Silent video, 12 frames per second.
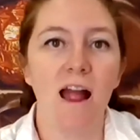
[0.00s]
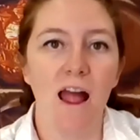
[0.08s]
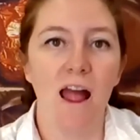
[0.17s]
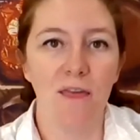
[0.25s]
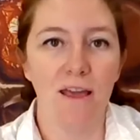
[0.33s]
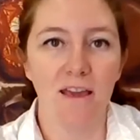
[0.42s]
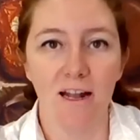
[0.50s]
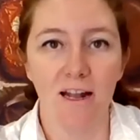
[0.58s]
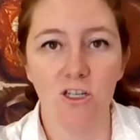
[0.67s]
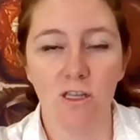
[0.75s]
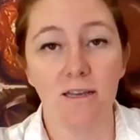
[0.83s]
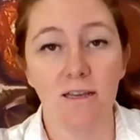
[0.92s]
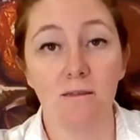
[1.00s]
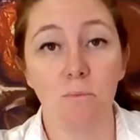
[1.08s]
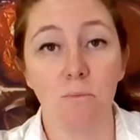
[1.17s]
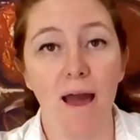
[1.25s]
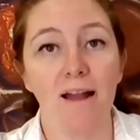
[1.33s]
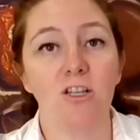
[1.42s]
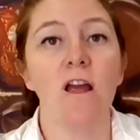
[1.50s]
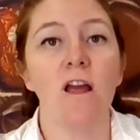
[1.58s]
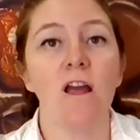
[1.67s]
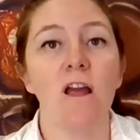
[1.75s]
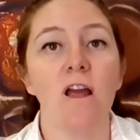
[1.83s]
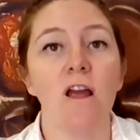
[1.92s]
and they catch the next batch
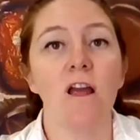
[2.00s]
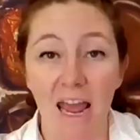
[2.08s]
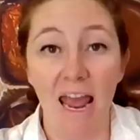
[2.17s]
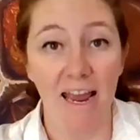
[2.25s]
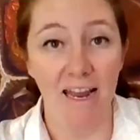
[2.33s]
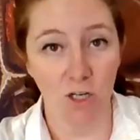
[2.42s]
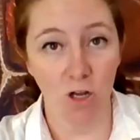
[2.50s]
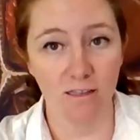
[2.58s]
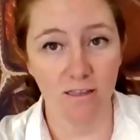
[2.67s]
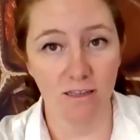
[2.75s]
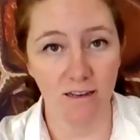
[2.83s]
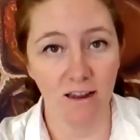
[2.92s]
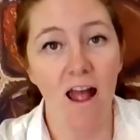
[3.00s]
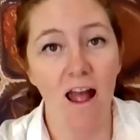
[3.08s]
and they hand toss it.